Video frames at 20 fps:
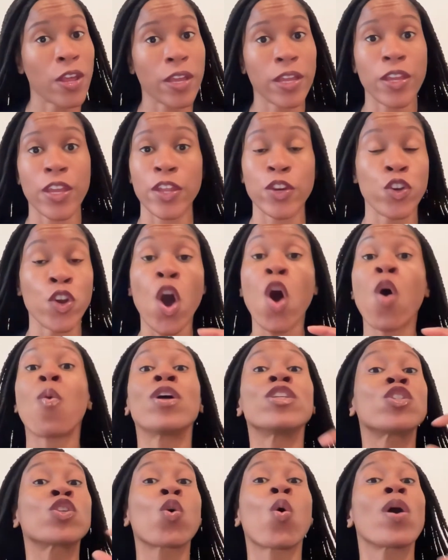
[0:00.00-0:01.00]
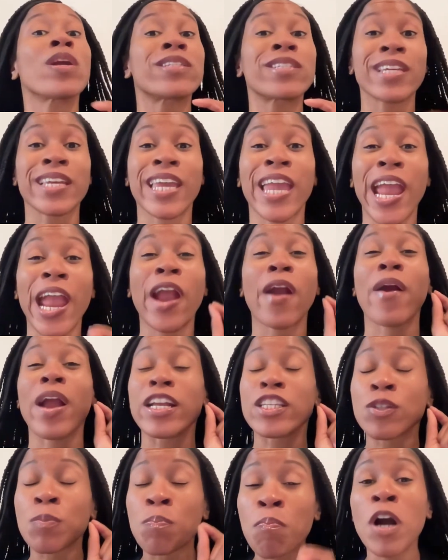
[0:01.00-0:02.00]
No one's going to care as
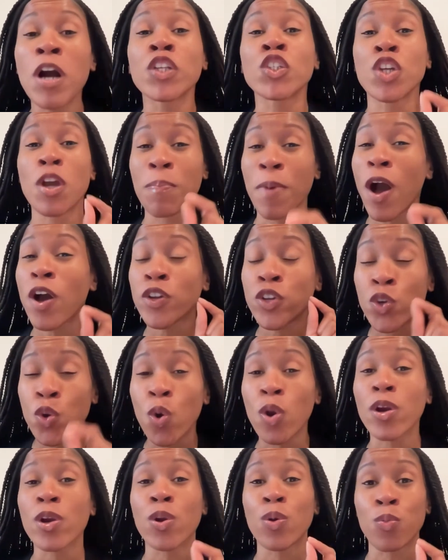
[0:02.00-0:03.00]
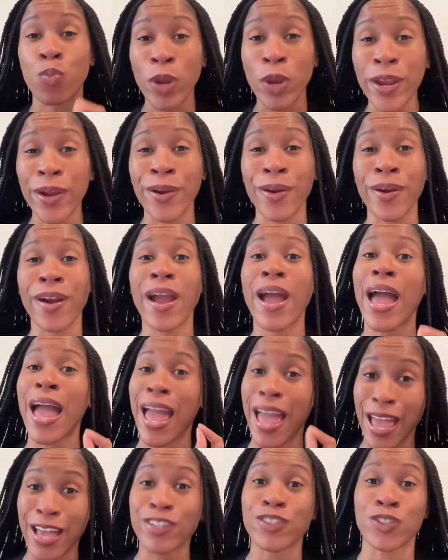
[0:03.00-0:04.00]
much about your career
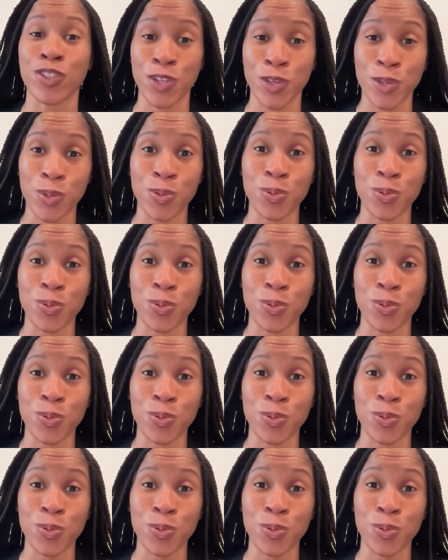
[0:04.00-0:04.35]
as you.